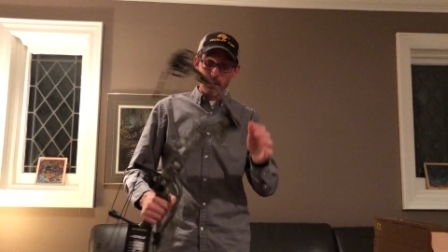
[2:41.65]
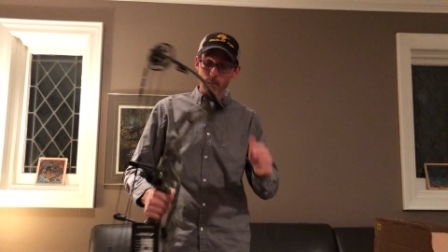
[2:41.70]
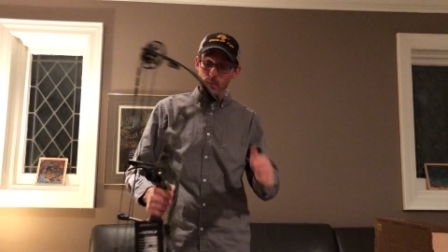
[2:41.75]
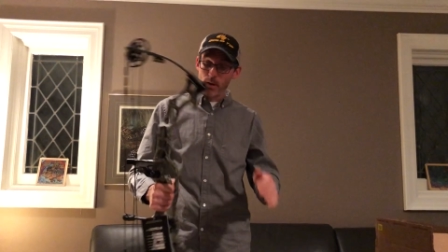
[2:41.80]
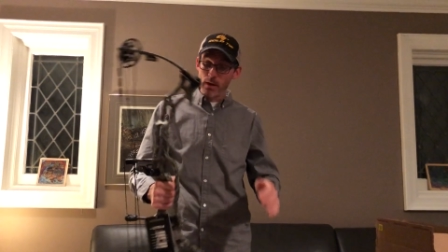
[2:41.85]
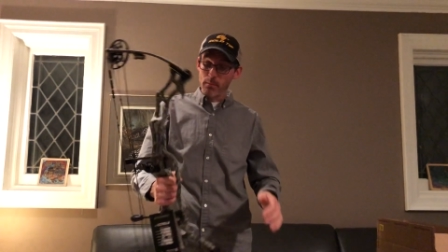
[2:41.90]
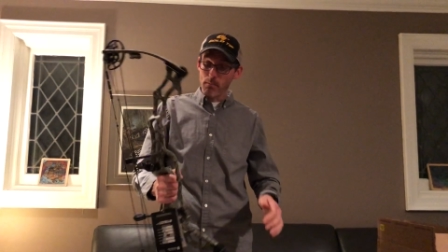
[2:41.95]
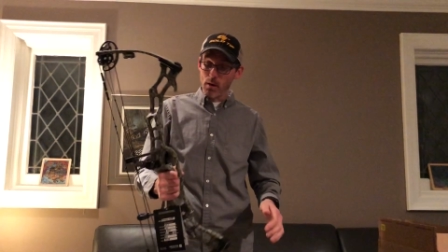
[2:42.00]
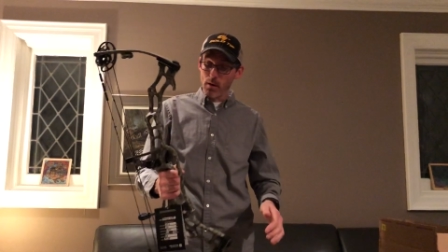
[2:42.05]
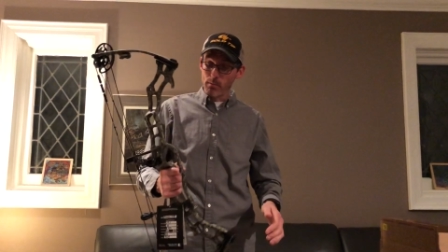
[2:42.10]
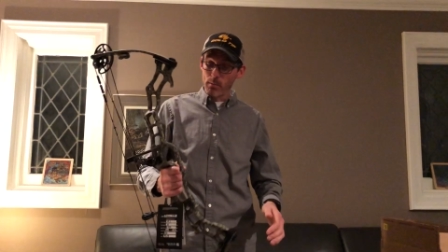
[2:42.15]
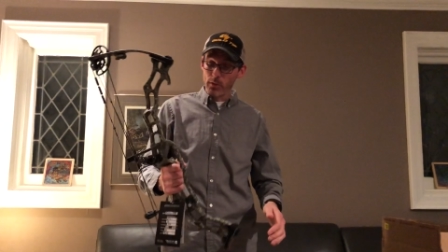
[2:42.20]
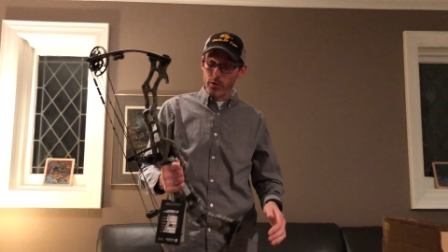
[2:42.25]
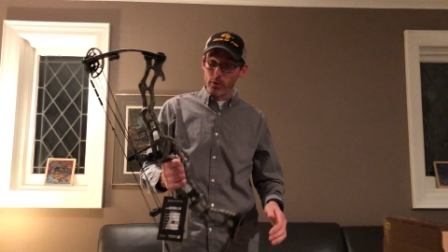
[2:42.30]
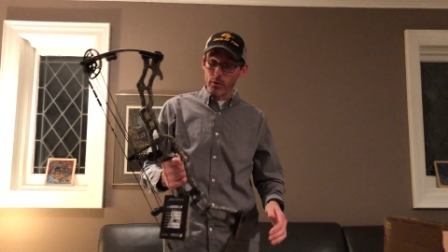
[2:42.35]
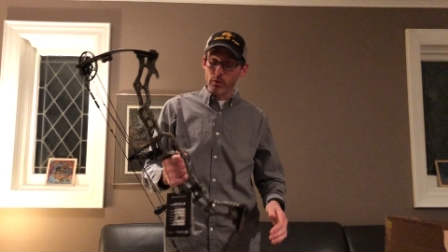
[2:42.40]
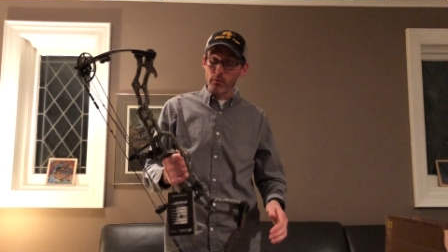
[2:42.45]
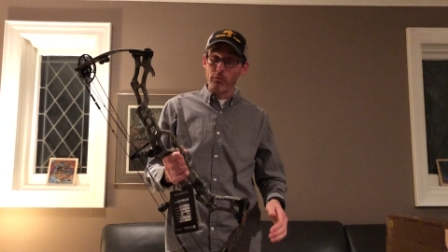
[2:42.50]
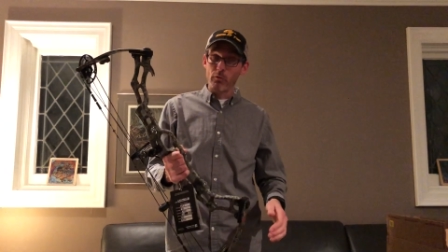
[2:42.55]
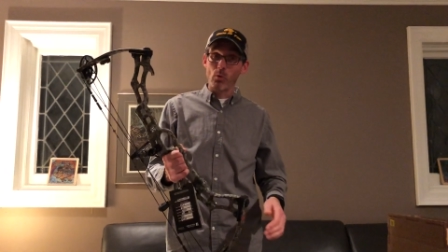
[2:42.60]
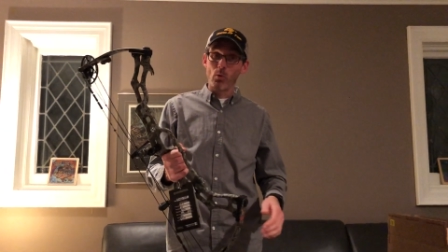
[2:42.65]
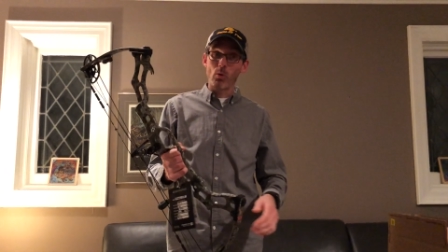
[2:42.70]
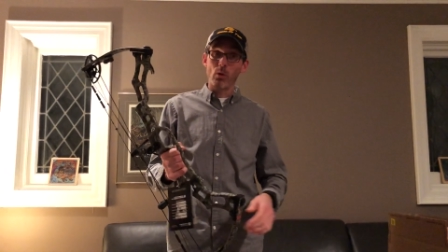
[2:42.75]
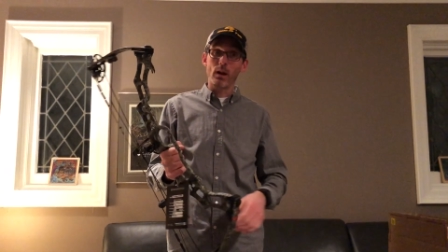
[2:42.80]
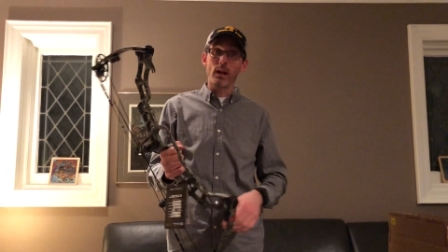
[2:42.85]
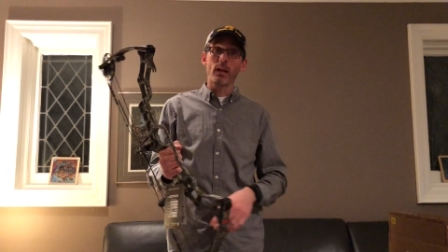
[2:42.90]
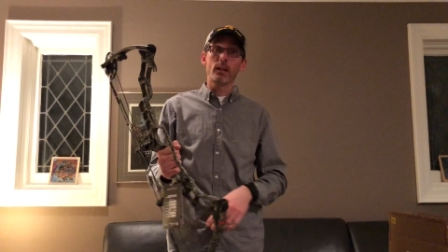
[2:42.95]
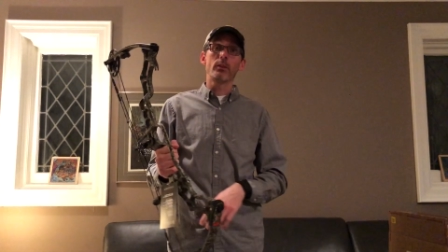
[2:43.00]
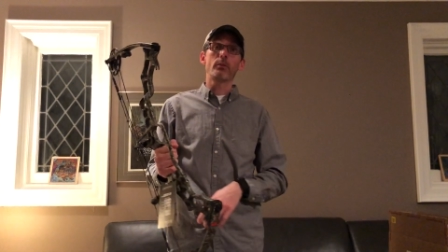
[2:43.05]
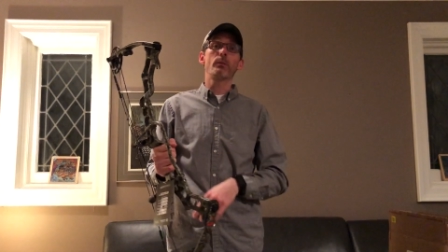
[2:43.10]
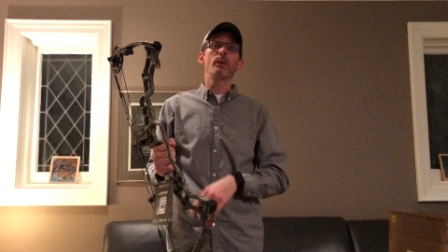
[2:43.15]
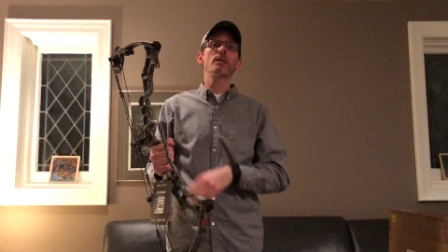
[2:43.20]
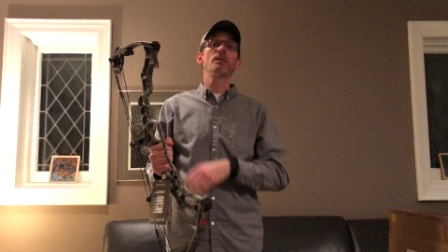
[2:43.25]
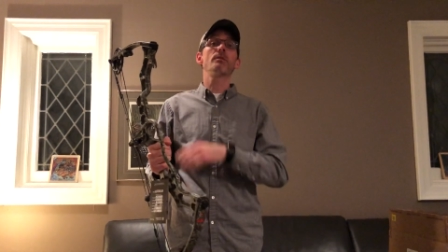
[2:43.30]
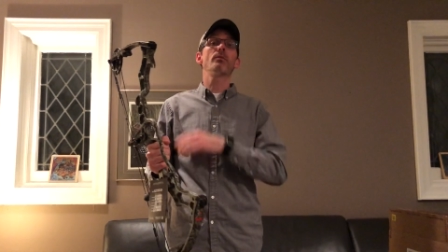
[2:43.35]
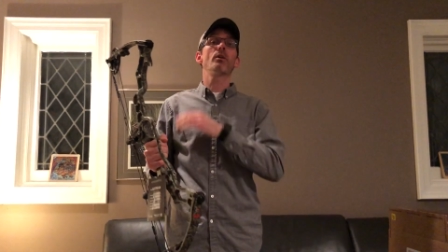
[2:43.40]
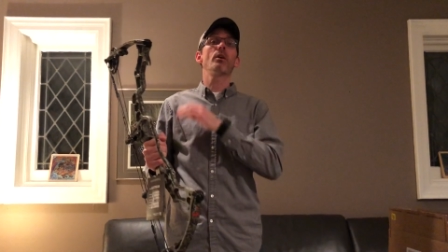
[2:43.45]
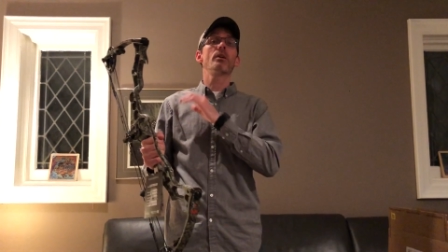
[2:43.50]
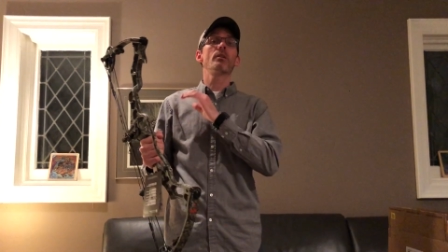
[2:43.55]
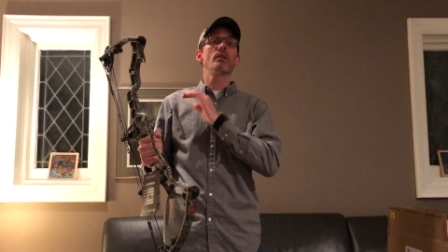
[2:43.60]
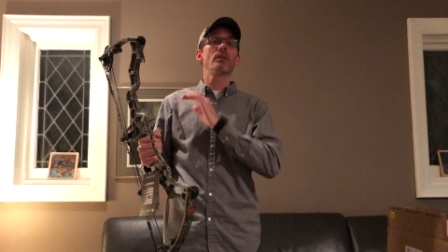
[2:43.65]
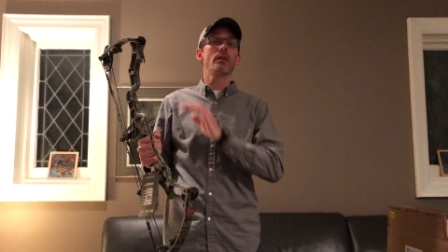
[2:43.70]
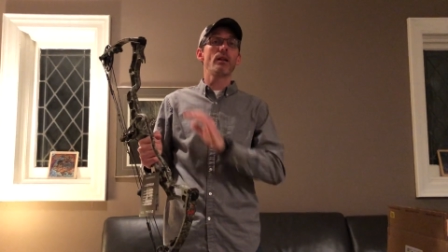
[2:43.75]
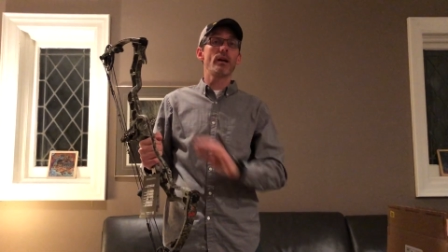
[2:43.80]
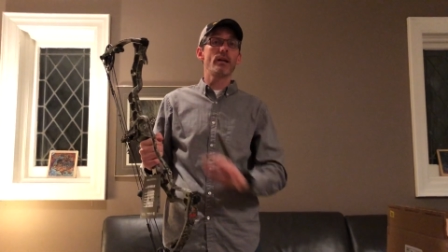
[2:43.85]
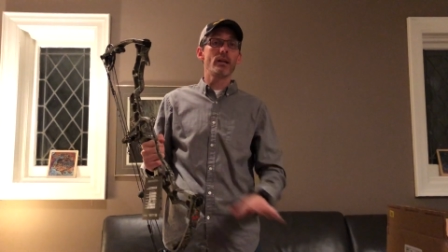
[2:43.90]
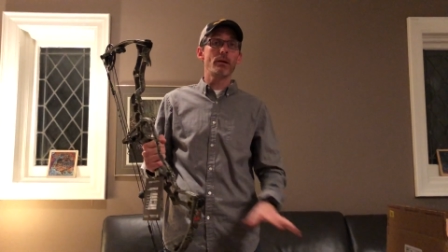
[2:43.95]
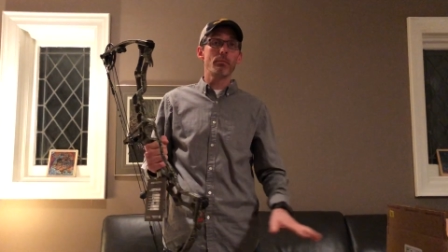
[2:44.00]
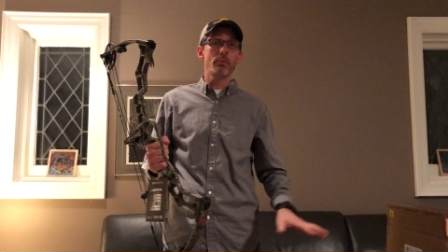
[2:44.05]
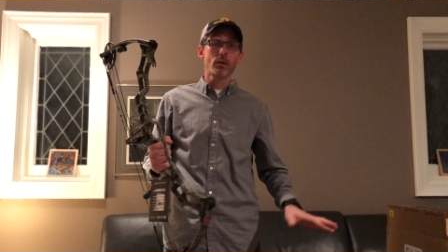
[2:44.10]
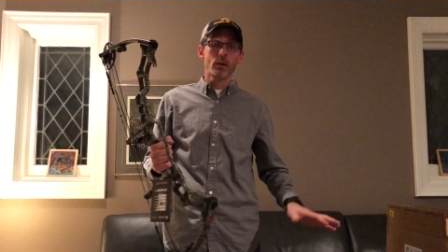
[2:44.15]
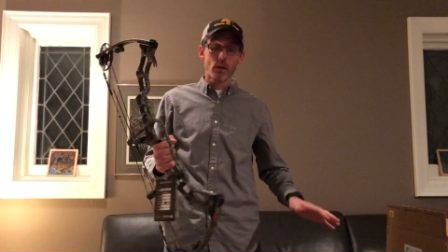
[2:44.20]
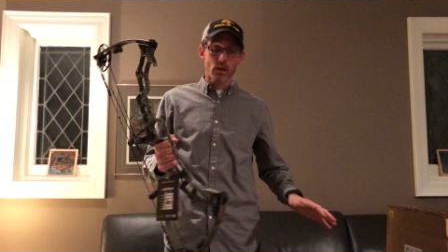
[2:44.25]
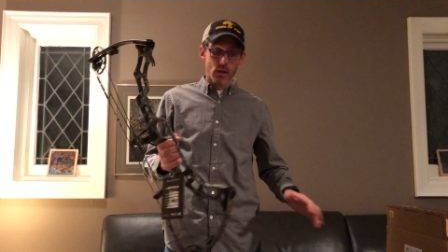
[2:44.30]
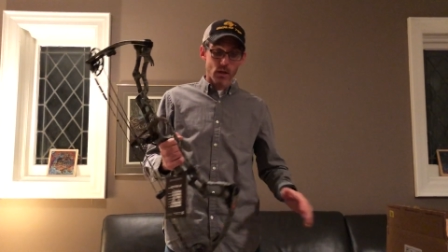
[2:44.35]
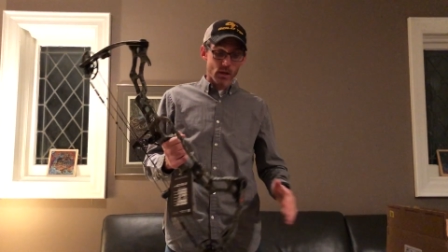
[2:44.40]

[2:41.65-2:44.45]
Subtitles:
APA Mamba 34 and the rest of our hunting lineup.